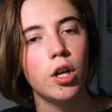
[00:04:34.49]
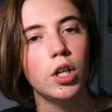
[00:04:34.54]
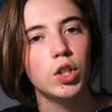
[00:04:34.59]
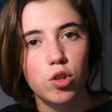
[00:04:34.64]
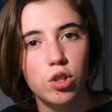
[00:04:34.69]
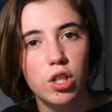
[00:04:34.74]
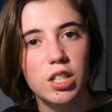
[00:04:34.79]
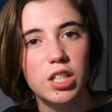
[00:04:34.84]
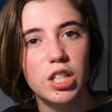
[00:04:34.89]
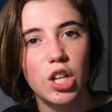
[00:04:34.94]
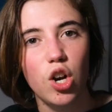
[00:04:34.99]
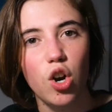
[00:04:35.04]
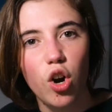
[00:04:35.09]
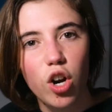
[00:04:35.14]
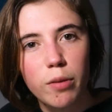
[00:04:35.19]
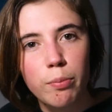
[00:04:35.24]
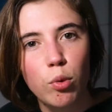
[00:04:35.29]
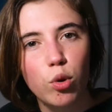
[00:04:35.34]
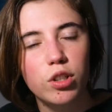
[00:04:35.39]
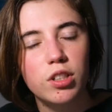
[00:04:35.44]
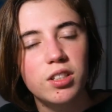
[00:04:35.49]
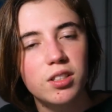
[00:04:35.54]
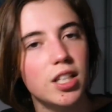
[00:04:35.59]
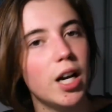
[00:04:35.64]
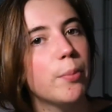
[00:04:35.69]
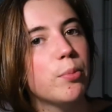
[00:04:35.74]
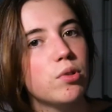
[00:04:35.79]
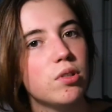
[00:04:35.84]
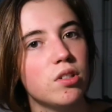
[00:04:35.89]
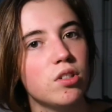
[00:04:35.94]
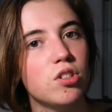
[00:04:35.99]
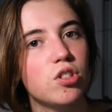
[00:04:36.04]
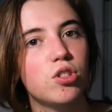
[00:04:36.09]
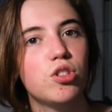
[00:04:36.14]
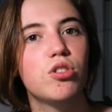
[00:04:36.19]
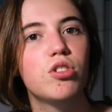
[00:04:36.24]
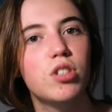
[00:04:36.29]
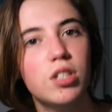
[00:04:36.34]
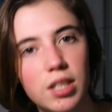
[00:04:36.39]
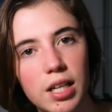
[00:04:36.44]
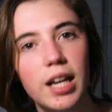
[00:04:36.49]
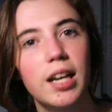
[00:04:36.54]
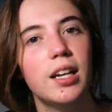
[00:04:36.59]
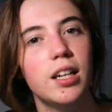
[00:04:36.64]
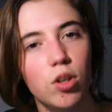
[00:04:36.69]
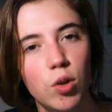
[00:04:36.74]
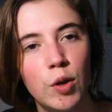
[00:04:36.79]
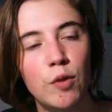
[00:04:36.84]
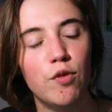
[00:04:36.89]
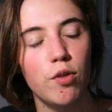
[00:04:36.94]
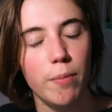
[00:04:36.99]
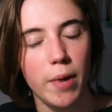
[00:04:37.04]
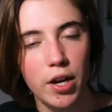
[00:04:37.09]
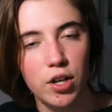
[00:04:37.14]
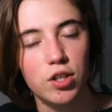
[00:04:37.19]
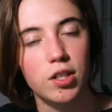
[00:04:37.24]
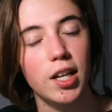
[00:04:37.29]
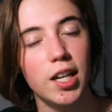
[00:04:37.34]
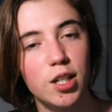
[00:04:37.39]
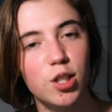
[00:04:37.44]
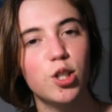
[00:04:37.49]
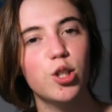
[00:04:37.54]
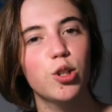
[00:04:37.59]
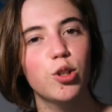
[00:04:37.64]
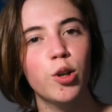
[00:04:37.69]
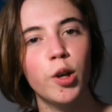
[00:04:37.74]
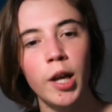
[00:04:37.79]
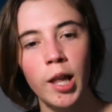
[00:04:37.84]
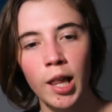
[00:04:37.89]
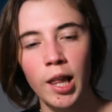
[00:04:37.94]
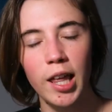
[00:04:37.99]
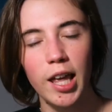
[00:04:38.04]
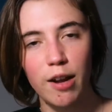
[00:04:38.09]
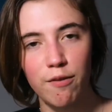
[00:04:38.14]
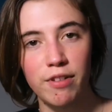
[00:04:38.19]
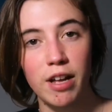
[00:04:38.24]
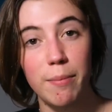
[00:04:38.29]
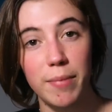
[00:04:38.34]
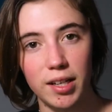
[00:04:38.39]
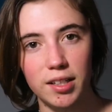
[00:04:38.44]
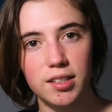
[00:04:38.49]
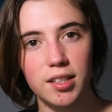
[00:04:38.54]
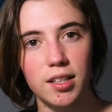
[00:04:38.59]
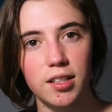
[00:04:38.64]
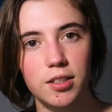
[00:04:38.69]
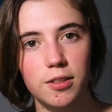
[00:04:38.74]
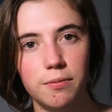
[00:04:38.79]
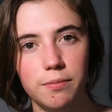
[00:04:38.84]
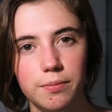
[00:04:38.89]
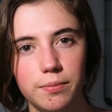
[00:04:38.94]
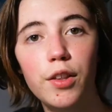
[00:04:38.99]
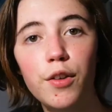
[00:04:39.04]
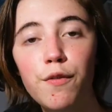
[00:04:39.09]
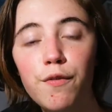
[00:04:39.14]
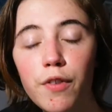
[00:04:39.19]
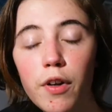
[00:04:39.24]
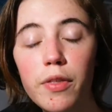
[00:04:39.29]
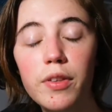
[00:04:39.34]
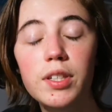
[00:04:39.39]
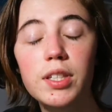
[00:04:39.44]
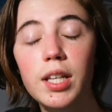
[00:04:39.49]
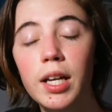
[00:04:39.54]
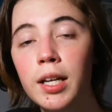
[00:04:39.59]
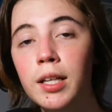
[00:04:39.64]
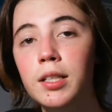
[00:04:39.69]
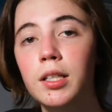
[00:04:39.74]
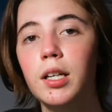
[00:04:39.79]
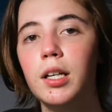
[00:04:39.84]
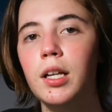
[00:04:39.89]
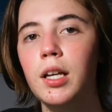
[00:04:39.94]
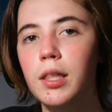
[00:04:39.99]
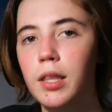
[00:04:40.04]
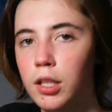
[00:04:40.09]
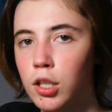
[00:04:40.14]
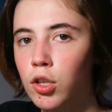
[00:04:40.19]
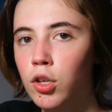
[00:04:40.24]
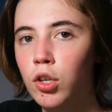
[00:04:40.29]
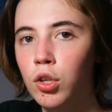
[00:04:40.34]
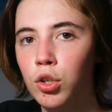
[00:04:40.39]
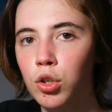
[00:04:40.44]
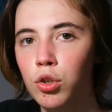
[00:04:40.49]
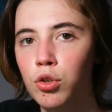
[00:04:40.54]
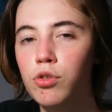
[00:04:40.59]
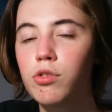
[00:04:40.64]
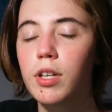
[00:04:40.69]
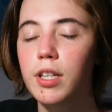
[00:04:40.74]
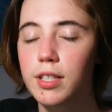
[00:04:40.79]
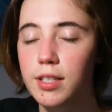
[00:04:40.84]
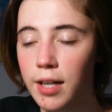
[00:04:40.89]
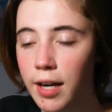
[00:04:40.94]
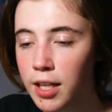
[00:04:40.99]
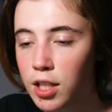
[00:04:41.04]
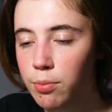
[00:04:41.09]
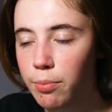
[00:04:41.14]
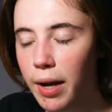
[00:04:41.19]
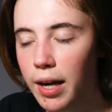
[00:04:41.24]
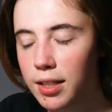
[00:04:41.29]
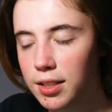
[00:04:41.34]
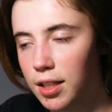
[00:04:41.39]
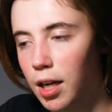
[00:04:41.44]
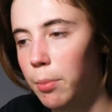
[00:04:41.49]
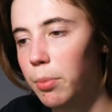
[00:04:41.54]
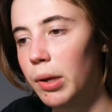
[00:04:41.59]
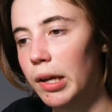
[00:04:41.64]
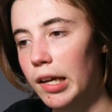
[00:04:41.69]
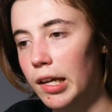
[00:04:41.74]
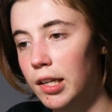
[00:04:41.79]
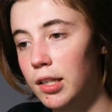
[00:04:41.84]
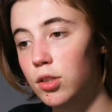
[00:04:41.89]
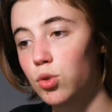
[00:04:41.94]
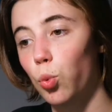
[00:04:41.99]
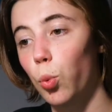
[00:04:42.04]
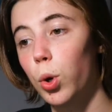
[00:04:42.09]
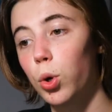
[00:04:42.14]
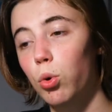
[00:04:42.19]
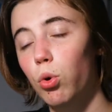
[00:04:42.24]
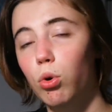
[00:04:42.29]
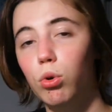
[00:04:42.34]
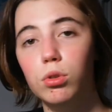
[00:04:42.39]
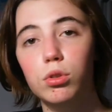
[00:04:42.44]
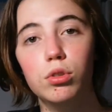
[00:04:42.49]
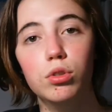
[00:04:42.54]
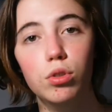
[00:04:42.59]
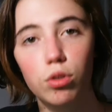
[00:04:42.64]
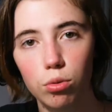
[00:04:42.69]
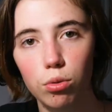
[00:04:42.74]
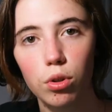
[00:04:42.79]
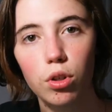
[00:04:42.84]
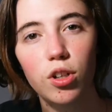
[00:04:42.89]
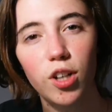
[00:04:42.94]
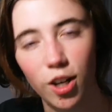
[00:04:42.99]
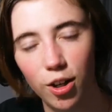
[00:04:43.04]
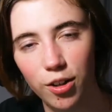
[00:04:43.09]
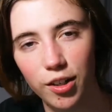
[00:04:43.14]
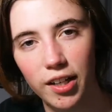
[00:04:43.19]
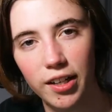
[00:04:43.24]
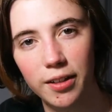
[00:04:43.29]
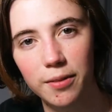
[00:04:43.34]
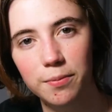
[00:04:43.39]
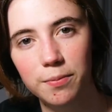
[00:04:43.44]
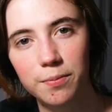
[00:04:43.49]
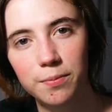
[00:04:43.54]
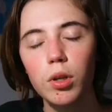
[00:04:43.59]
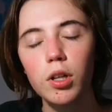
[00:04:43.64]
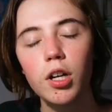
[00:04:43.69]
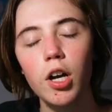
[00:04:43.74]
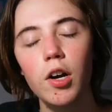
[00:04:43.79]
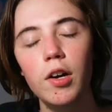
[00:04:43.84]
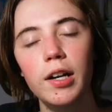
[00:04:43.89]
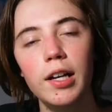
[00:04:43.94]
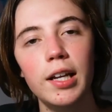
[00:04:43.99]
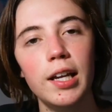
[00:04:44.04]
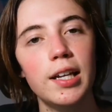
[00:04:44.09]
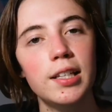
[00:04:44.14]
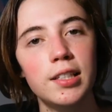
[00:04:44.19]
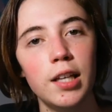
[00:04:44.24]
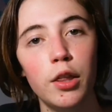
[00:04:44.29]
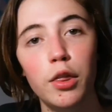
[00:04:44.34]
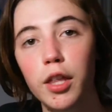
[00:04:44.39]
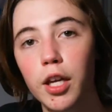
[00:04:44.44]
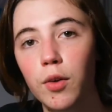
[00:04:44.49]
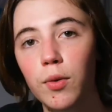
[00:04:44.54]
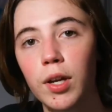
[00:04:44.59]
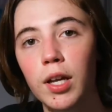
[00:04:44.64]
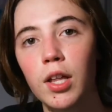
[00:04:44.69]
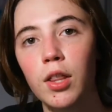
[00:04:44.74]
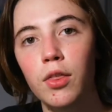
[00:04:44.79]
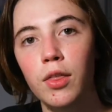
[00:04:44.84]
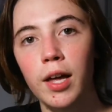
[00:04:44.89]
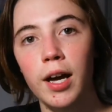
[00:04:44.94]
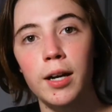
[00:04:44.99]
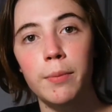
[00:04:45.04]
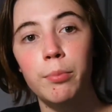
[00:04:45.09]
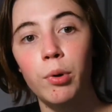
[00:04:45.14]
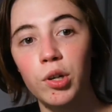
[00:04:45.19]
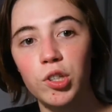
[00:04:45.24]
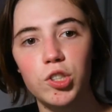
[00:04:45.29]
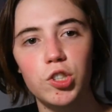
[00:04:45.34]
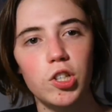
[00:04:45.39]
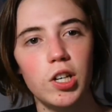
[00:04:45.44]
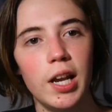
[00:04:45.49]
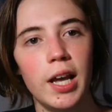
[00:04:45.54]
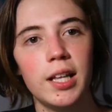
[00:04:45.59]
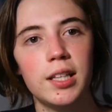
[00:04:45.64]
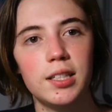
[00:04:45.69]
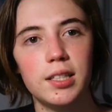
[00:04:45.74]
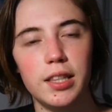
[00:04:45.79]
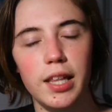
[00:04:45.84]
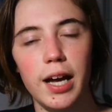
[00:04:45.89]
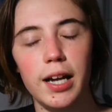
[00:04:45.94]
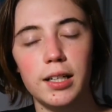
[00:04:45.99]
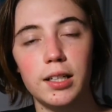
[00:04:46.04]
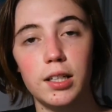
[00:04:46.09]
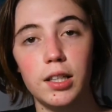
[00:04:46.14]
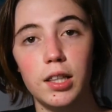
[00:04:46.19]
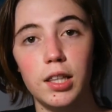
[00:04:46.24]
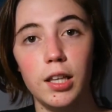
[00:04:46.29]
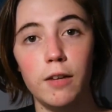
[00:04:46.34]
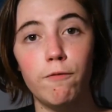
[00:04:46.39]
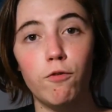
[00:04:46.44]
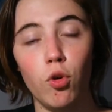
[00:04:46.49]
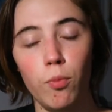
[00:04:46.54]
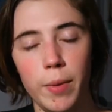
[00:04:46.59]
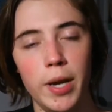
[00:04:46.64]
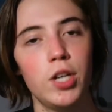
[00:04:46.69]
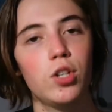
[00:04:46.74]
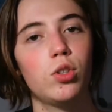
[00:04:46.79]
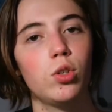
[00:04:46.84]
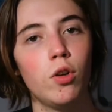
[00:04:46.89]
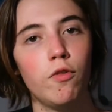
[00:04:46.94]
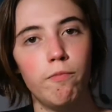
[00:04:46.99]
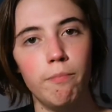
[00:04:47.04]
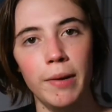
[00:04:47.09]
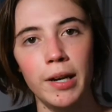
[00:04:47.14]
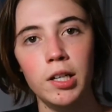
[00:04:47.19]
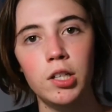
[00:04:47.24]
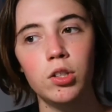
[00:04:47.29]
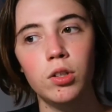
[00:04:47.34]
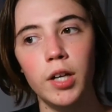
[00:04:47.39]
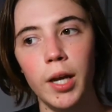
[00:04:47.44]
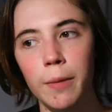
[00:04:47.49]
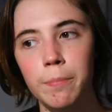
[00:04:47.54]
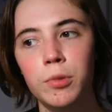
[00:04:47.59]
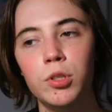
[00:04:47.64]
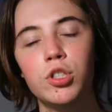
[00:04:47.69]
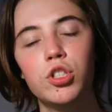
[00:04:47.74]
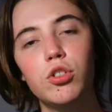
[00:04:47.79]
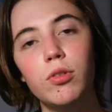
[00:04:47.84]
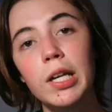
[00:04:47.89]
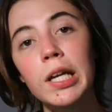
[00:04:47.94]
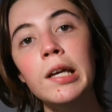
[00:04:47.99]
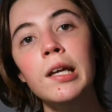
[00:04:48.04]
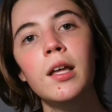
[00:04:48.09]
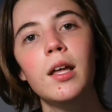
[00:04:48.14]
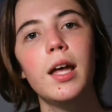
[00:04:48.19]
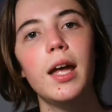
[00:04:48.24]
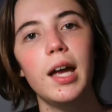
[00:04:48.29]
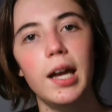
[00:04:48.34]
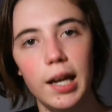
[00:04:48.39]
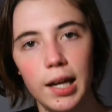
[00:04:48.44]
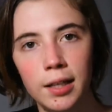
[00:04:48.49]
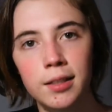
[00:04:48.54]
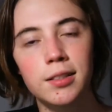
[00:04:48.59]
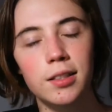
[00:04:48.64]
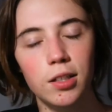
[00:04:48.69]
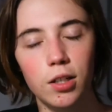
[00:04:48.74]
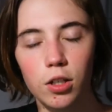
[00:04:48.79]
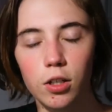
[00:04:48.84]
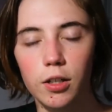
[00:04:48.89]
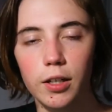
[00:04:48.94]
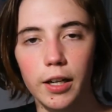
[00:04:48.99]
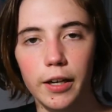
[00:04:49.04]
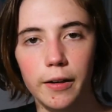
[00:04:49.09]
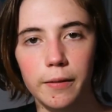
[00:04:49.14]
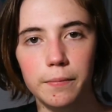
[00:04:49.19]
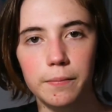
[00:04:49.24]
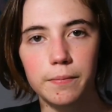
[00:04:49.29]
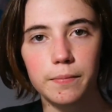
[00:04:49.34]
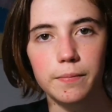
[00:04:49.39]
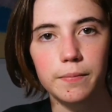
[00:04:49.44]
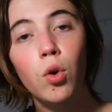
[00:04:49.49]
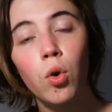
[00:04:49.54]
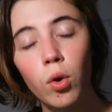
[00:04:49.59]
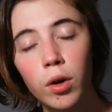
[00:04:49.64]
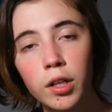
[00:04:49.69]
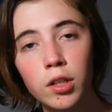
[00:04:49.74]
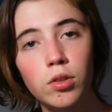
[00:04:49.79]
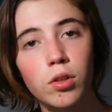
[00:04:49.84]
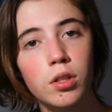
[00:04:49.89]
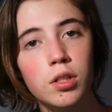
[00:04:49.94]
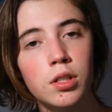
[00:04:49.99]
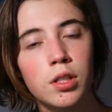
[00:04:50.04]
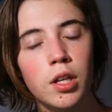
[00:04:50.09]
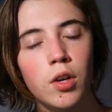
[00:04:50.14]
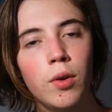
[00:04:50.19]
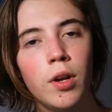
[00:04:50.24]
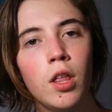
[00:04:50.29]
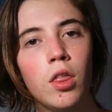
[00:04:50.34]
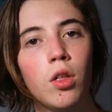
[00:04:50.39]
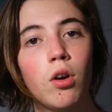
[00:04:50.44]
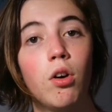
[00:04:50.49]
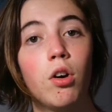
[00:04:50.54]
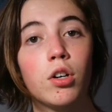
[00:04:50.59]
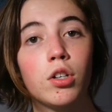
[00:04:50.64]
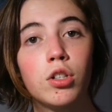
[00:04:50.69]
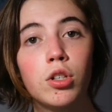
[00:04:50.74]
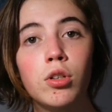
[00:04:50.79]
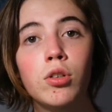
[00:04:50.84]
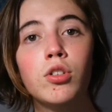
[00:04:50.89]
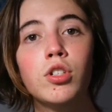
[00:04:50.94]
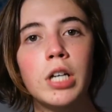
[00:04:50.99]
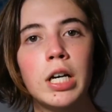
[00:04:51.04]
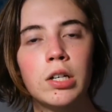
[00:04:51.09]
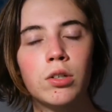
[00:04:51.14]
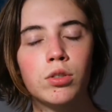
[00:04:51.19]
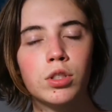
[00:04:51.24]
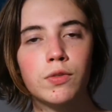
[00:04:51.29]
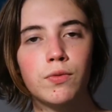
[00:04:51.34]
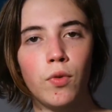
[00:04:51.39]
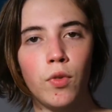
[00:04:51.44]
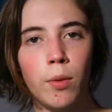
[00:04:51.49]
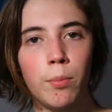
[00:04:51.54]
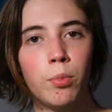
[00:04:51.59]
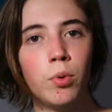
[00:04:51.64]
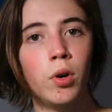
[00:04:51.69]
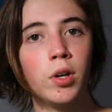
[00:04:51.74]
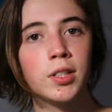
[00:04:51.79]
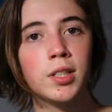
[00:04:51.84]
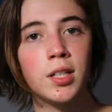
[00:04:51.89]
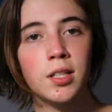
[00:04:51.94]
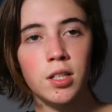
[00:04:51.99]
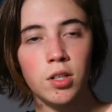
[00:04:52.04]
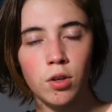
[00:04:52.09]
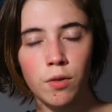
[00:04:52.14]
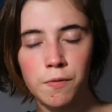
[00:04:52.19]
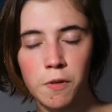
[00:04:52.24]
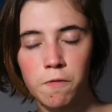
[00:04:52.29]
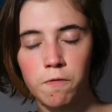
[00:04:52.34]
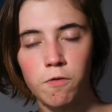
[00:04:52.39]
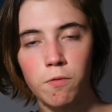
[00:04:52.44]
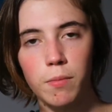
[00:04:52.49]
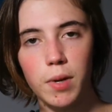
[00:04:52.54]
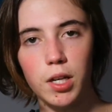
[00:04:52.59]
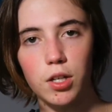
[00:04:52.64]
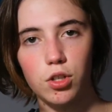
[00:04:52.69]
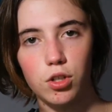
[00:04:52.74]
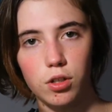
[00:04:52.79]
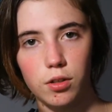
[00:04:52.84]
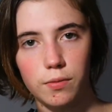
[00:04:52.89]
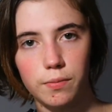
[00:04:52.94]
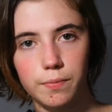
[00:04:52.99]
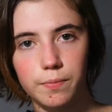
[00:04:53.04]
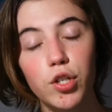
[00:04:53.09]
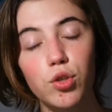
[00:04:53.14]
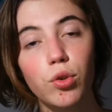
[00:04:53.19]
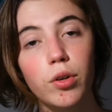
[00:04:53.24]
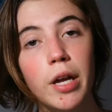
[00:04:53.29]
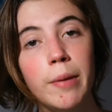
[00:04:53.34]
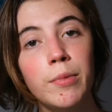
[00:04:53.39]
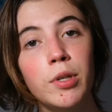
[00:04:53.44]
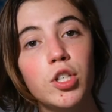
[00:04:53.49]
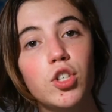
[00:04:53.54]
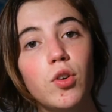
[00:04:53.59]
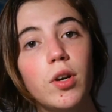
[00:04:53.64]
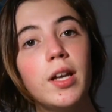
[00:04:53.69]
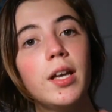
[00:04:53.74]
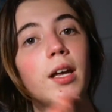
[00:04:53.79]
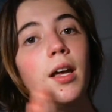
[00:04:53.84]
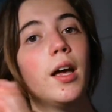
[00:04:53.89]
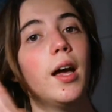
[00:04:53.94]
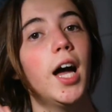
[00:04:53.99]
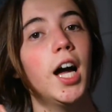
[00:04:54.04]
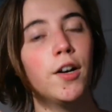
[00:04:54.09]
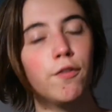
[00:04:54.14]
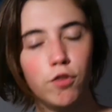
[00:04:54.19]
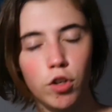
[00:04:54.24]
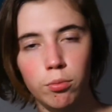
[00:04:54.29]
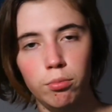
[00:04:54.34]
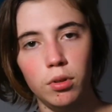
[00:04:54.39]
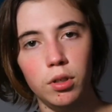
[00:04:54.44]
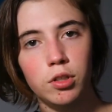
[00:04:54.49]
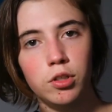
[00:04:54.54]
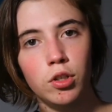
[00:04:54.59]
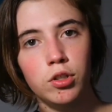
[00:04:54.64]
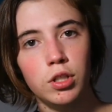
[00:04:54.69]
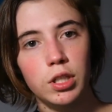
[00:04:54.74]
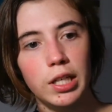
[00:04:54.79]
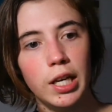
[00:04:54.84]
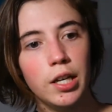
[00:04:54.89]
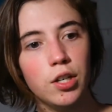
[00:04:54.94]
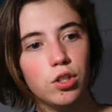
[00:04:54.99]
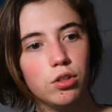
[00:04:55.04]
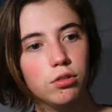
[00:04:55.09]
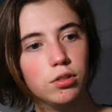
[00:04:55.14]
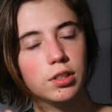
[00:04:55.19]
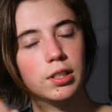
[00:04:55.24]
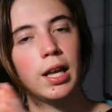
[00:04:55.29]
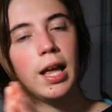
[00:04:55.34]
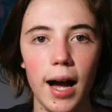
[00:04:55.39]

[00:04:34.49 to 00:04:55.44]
So there's a lot more substance to stick new information into, if that makes sense. The fifth studying technique that you can use that science backs up is one called dual coding. Dual coding is a theory that postulates that the formation of mental imagery aids in learning. According to this theory, there are 2 channels for the processing of information: visual imagery and verbal associations.